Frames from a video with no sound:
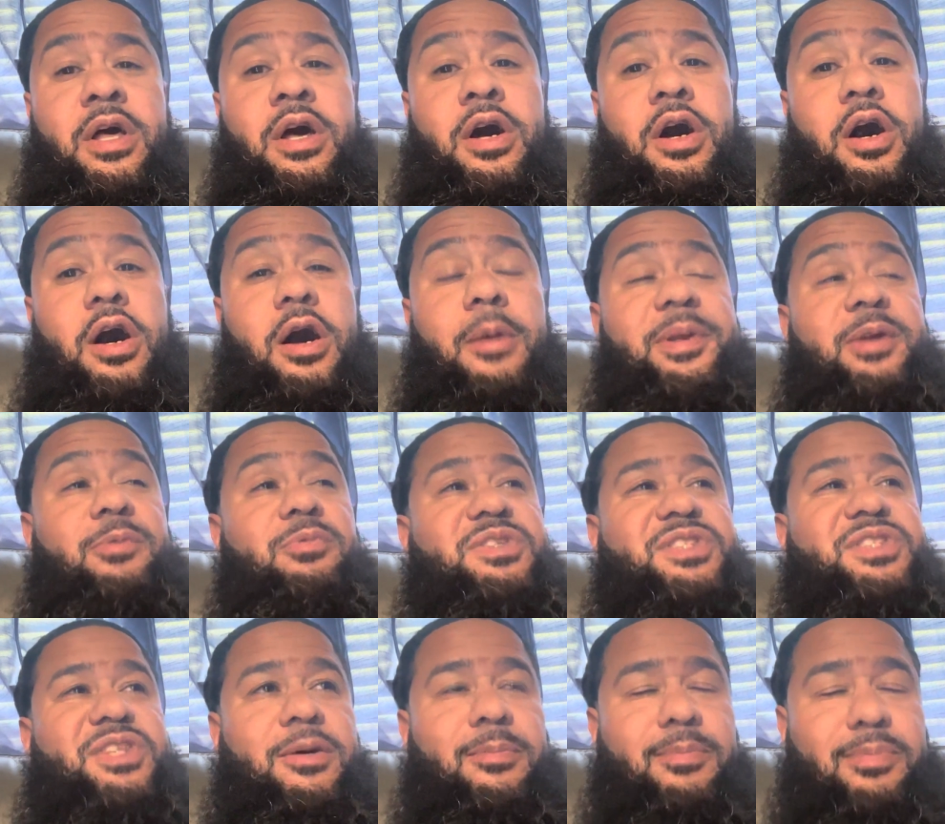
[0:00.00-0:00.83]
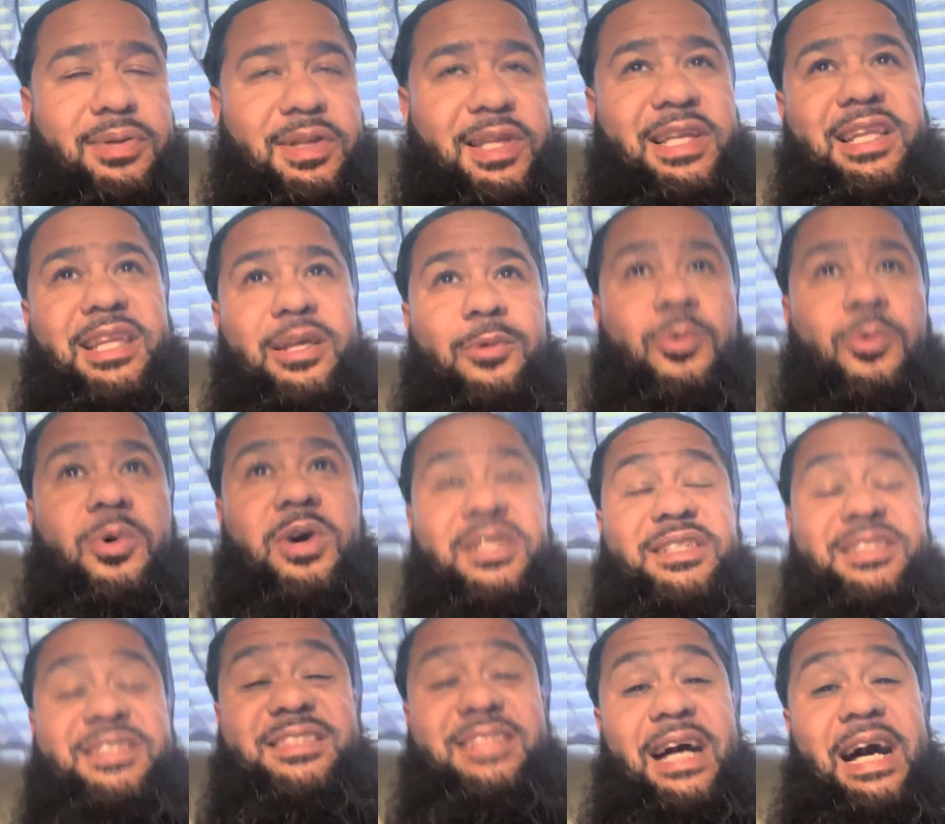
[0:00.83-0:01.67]
Um, he was completely
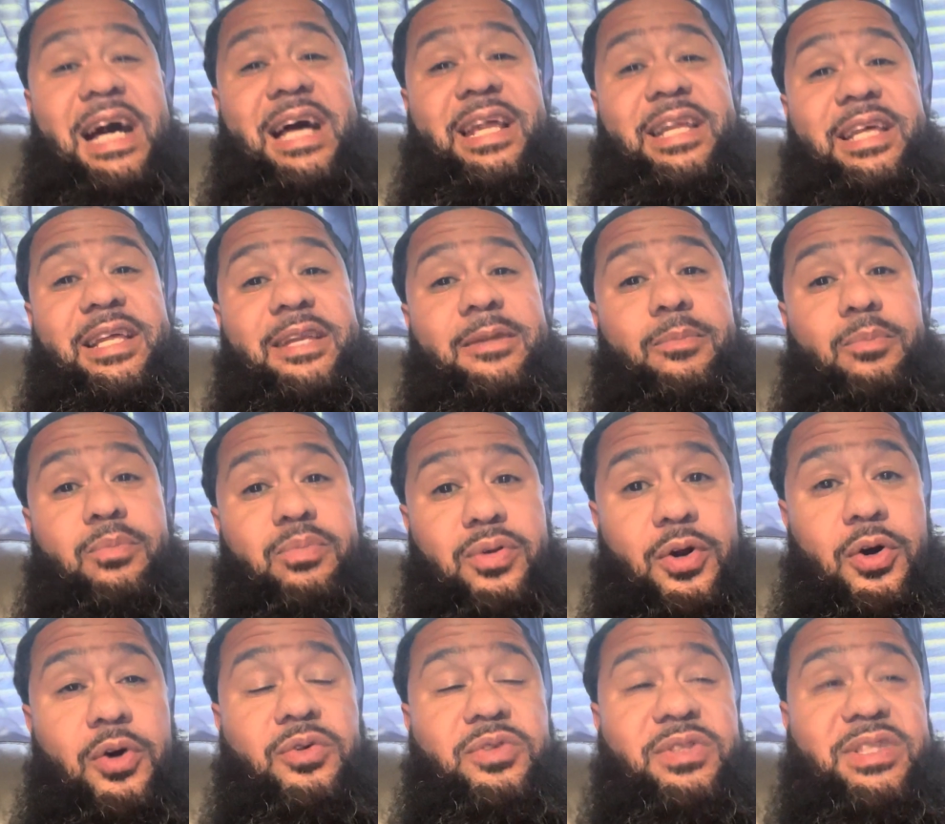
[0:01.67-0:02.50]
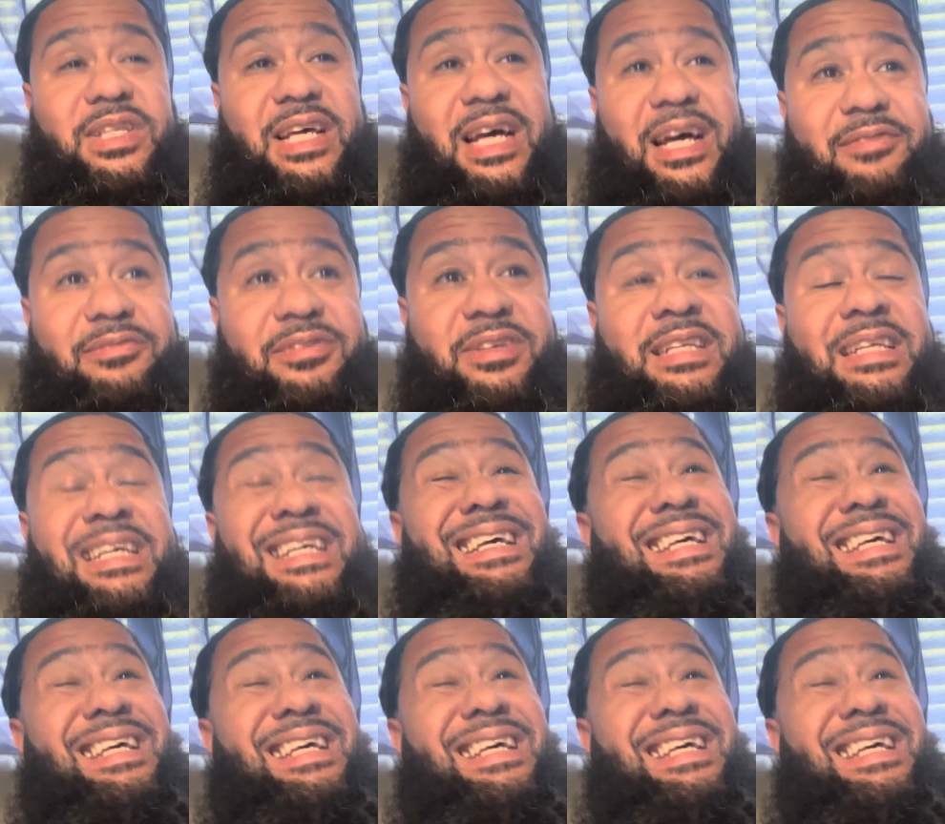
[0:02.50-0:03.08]
one-sided, pro-Devin.